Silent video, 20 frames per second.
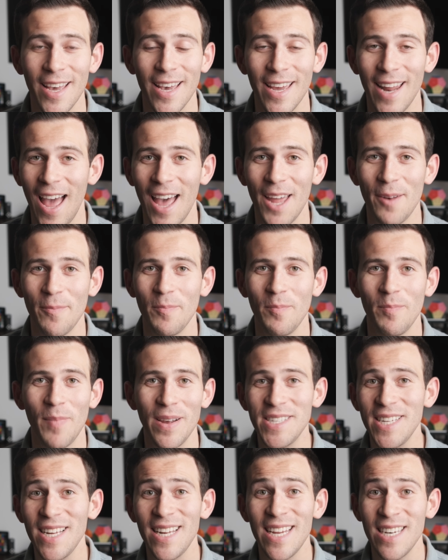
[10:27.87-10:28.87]
It had
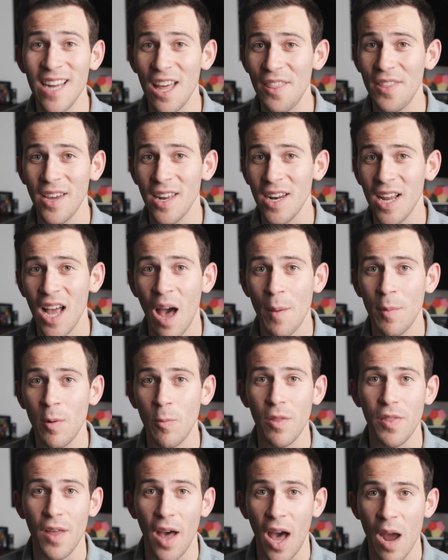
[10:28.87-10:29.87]
basically nothing in common
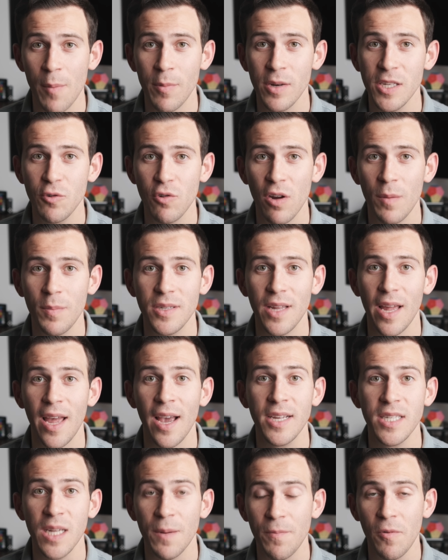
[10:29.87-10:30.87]
with the hybrid strips
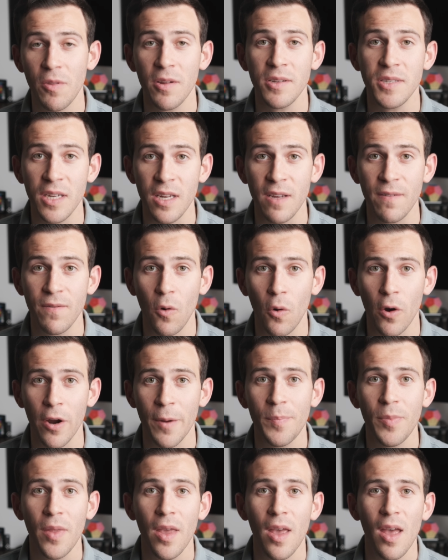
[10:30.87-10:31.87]
except for the CD4,